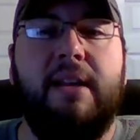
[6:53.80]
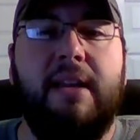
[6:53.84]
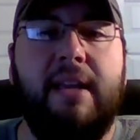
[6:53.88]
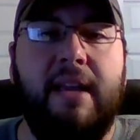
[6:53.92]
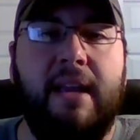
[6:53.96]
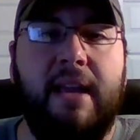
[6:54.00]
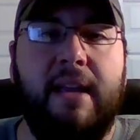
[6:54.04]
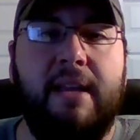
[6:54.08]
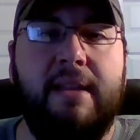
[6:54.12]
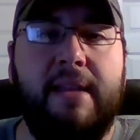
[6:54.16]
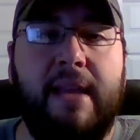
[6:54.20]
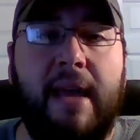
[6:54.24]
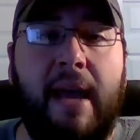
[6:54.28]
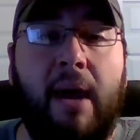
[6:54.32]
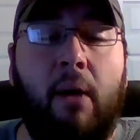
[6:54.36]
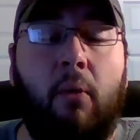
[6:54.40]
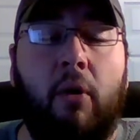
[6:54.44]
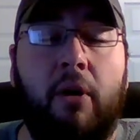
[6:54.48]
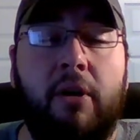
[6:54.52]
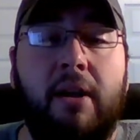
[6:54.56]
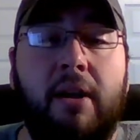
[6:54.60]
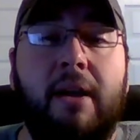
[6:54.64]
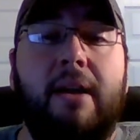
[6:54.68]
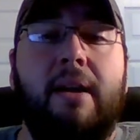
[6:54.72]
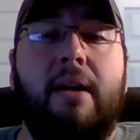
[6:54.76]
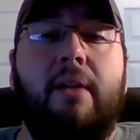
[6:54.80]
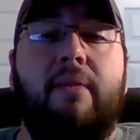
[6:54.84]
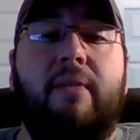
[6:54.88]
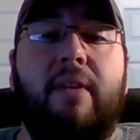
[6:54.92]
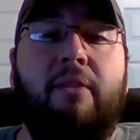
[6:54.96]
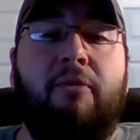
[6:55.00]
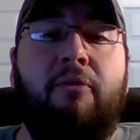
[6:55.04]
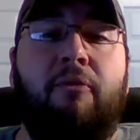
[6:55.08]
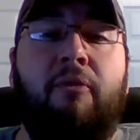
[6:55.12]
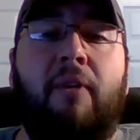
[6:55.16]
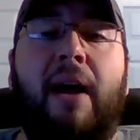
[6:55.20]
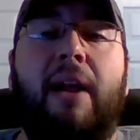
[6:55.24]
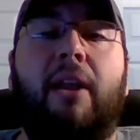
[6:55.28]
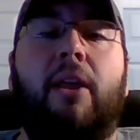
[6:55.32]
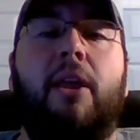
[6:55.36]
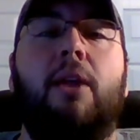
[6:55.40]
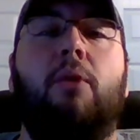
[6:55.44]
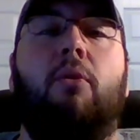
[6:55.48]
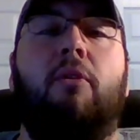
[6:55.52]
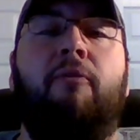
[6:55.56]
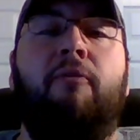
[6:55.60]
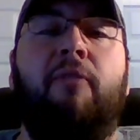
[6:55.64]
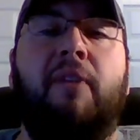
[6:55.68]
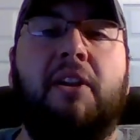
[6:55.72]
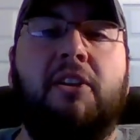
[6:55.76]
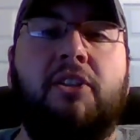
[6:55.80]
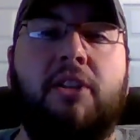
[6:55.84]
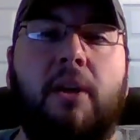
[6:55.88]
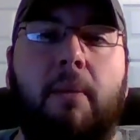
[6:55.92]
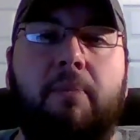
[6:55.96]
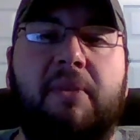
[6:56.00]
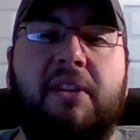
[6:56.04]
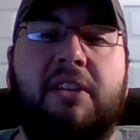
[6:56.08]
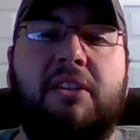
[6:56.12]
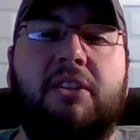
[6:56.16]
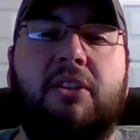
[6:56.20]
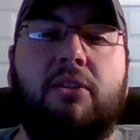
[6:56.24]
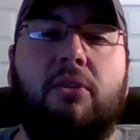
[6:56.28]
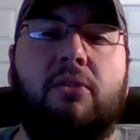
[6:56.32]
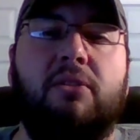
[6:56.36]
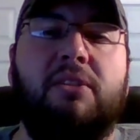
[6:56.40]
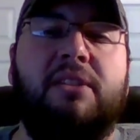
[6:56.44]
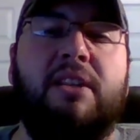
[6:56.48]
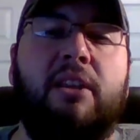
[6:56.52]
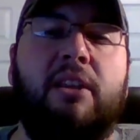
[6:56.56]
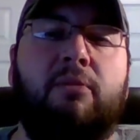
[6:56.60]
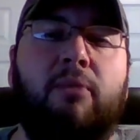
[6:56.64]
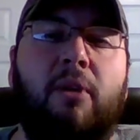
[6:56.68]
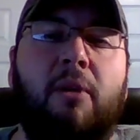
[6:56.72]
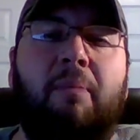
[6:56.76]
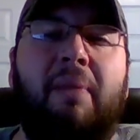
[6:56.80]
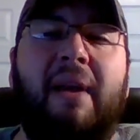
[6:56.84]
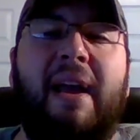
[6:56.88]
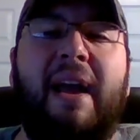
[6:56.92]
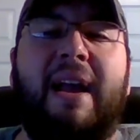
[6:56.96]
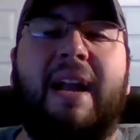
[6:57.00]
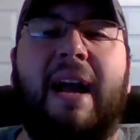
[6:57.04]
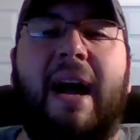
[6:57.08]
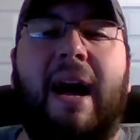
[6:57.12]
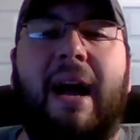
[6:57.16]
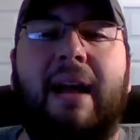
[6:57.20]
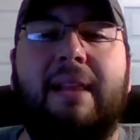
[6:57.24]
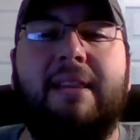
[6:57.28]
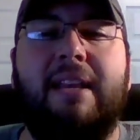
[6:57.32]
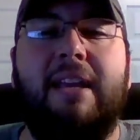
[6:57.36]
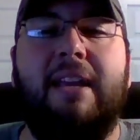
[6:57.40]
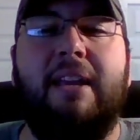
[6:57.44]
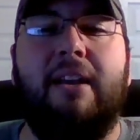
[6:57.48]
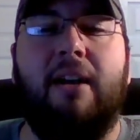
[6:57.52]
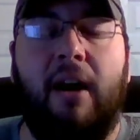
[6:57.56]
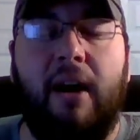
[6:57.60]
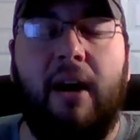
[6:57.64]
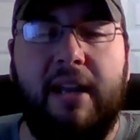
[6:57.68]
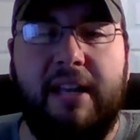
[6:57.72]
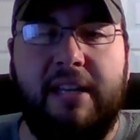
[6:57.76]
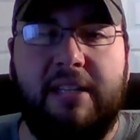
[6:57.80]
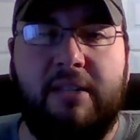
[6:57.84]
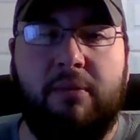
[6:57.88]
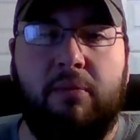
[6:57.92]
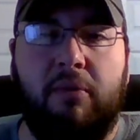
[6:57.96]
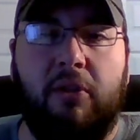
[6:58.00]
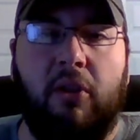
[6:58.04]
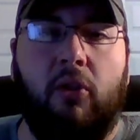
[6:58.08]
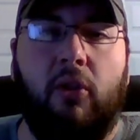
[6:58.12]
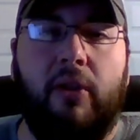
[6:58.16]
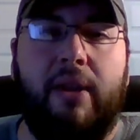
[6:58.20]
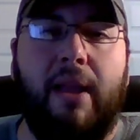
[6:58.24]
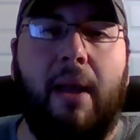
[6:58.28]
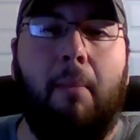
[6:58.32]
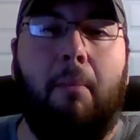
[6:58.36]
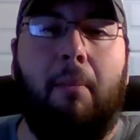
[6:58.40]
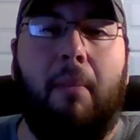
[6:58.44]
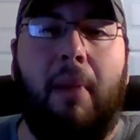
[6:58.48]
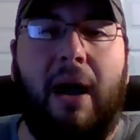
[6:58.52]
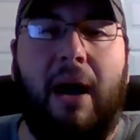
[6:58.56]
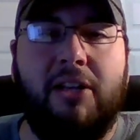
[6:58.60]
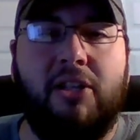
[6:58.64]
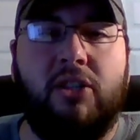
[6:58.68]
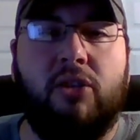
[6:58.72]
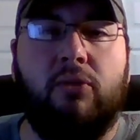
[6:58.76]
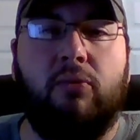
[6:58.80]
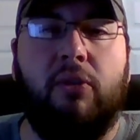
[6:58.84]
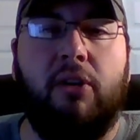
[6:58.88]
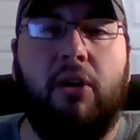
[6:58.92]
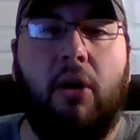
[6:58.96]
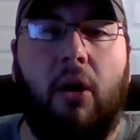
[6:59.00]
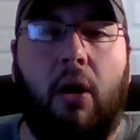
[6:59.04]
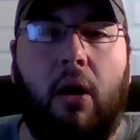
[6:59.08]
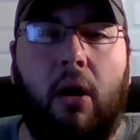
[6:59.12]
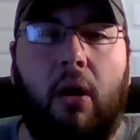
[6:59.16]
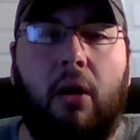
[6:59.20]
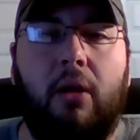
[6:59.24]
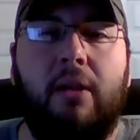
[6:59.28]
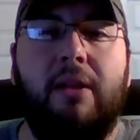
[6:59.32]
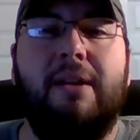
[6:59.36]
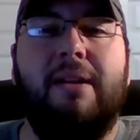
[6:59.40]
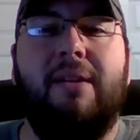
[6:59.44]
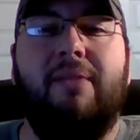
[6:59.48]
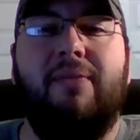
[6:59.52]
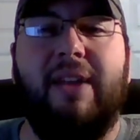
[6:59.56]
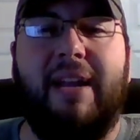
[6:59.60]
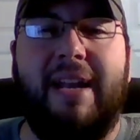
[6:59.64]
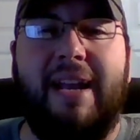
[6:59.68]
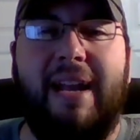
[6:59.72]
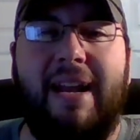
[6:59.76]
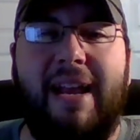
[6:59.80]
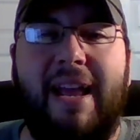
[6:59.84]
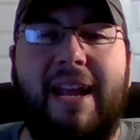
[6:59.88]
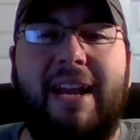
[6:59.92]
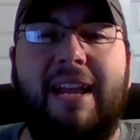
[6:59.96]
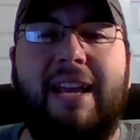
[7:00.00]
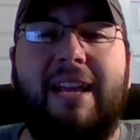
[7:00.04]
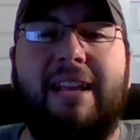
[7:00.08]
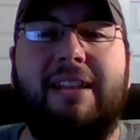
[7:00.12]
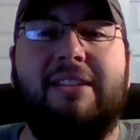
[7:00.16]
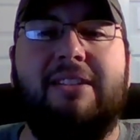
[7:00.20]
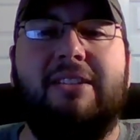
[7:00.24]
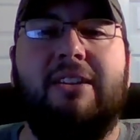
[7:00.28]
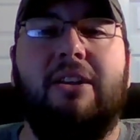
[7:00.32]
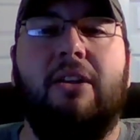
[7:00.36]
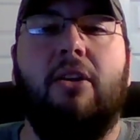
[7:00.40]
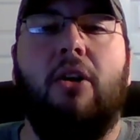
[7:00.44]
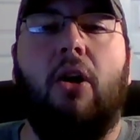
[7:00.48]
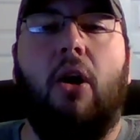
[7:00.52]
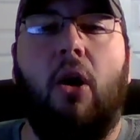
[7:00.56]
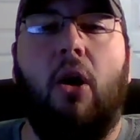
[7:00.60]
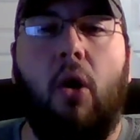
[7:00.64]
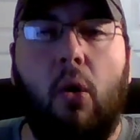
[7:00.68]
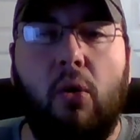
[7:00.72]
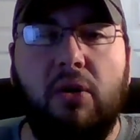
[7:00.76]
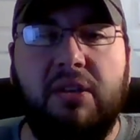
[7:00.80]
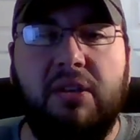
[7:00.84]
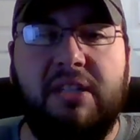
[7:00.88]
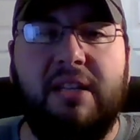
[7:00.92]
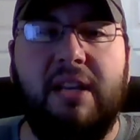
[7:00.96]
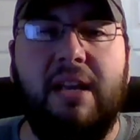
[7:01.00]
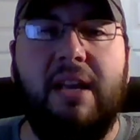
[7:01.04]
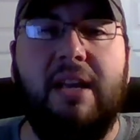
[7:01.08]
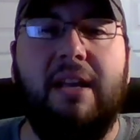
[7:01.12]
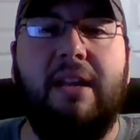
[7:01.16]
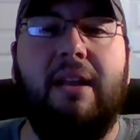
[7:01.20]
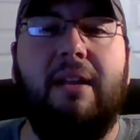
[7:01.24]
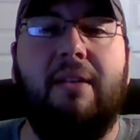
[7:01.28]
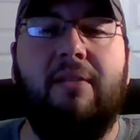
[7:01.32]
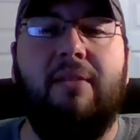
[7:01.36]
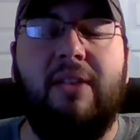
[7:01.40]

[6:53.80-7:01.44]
in that one. Then finally, we'll finish up this Thursday three pack on the ice with a look at Montreal. The Canadiens hosting